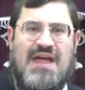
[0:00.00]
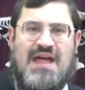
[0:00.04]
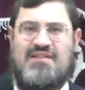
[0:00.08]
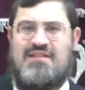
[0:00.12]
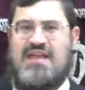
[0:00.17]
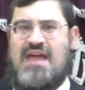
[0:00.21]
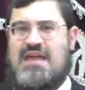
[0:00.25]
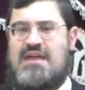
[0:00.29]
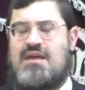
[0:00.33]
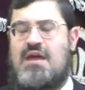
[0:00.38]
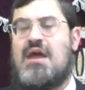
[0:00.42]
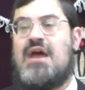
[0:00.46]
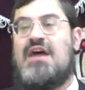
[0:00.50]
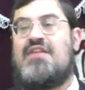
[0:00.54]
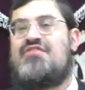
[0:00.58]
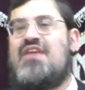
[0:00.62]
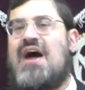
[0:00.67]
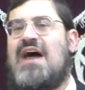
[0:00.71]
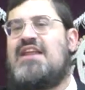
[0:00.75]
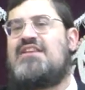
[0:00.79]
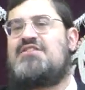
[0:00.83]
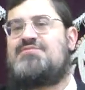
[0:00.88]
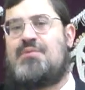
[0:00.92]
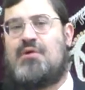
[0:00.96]
that day.
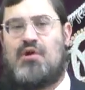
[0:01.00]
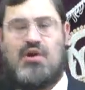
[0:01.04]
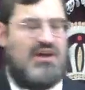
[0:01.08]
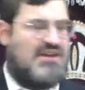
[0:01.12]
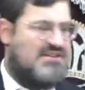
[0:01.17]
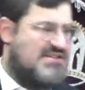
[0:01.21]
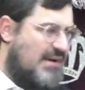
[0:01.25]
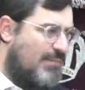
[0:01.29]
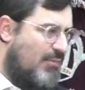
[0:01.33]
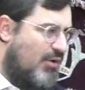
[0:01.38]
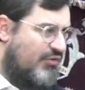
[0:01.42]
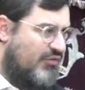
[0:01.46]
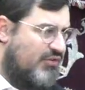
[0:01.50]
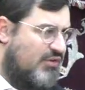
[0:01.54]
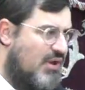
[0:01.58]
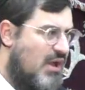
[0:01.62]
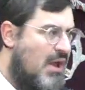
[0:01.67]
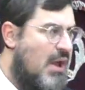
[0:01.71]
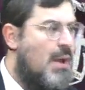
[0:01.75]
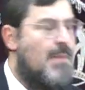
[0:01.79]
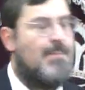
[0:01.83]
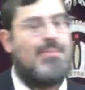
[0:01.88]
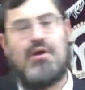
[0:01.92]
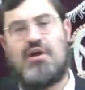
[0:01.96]
That is Birchas Hamazon.
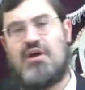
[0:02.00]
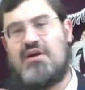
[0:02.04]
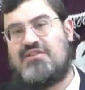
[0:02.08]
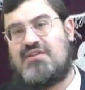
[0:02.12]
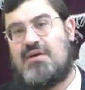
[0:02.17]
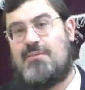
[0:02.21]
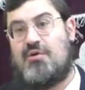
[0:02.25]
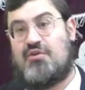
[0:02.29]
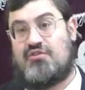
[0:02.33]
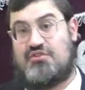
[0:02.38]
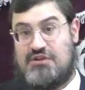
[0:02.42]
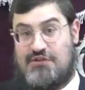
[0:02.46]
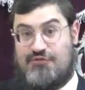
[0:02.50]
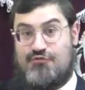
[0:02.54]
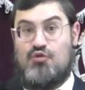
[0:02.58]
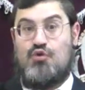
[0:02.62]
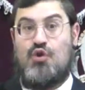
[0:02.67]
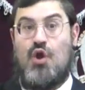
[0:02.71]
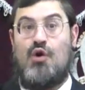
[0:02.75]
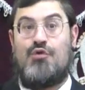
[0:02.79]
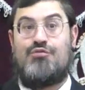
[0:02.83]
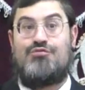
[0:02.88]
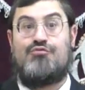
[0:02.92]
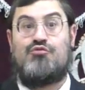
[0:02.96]
Birchas Hamazon, if you
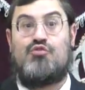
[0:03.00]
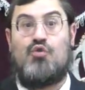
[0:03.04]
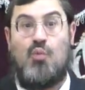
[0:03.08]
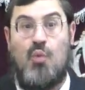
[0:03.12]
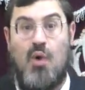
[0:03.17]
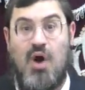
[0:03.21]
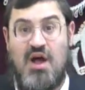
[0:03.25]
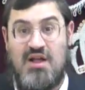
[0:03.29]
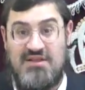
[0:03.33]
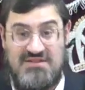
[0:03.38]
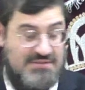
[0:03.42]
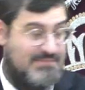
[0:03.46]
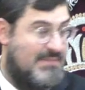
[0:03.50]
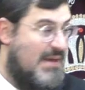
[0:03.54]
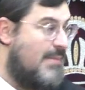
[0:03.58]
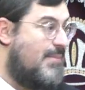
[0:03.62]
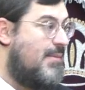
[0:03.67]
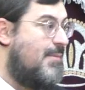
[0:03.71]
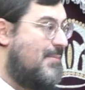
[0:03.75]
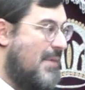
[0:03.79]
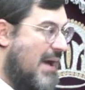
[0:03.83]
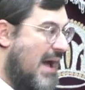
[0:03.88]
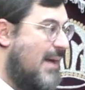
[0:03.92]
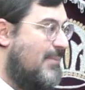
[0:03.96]
go through the words, and
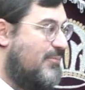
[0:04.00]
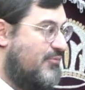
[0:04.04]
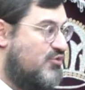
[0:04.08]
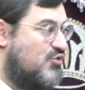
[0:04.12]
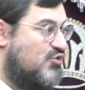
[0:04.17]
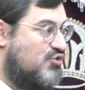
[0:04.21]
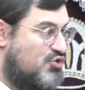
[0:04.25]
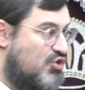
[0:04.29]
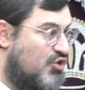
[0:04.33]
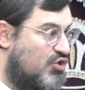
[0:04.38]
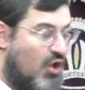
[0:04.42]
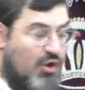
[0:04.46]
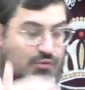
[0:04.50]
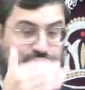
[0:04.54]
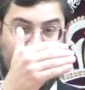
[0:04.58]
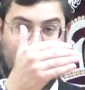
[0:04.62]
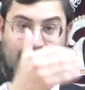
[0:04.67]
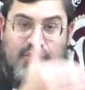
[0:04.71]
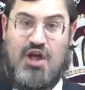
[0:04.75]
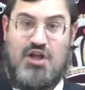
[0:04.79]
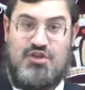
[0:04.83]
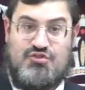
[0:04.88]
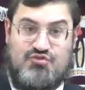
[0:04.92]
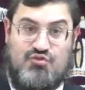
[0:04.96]
maybe perhaps you should go through
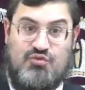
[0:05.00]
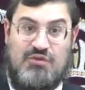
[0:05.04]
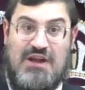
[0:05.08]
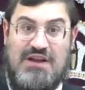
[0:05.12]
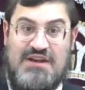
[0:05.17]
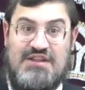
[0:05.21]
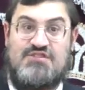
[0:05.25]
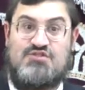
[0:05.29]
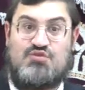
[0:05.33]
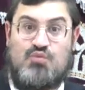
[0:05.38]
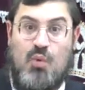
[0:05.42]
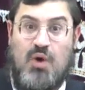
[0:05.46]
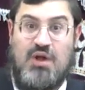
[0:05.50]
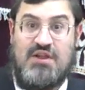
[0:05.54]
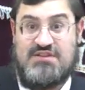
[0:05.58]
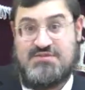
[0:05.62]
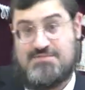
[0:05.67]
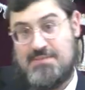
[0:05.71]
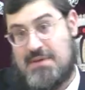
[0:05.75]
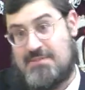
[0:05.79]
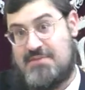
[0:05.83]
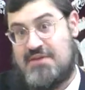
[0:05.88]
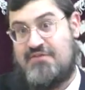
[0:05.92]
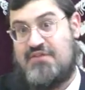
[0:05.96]
the art school at least
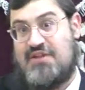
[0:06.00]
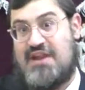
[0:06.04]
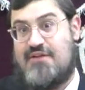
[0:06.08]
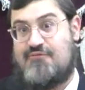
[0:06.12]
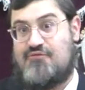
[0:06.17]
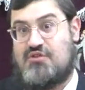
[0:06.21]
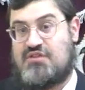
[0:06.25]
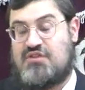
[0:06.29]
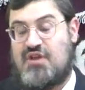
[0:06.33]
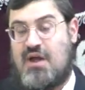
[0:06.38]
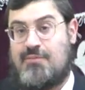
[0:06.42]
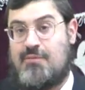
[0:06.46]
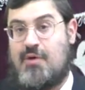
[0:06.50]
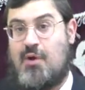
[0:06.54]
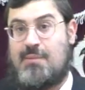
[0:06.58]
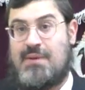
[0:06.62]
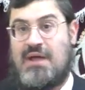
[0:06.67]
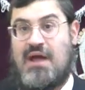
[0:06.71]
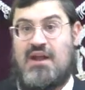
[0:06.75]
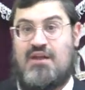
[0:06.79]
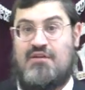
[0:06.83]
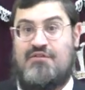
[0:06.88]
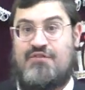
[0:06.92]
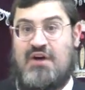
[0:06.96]
once, maybe even every time, that will
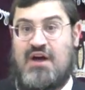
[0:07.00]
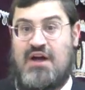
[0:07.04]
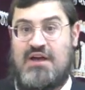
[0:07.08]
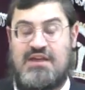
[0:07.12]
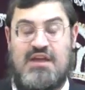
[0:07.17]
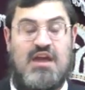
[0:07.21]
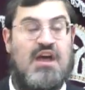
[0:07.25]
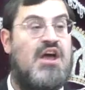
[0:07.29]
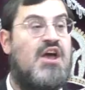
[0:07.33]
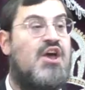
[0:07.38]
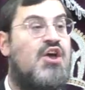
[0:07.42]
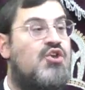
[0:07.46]
be halavai.